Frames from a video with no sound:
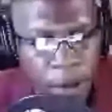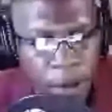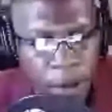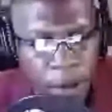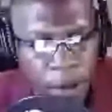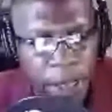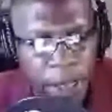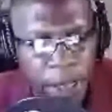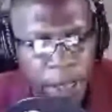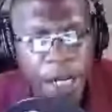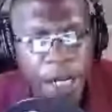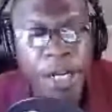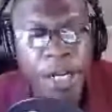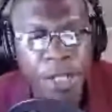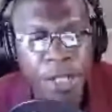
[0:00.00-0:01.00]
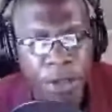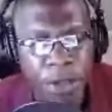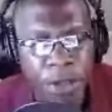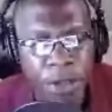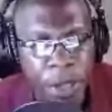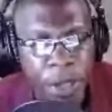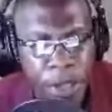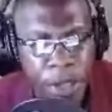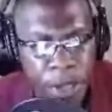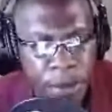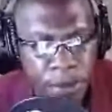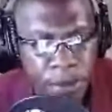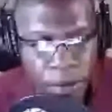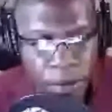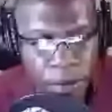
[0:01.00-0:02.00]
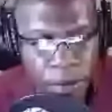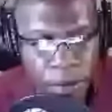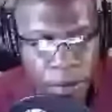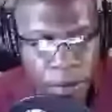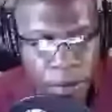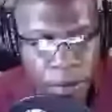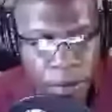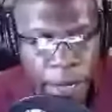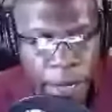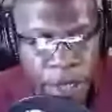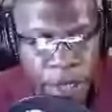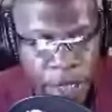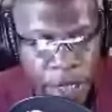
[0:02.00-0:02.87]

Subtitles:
We continue to do this. See,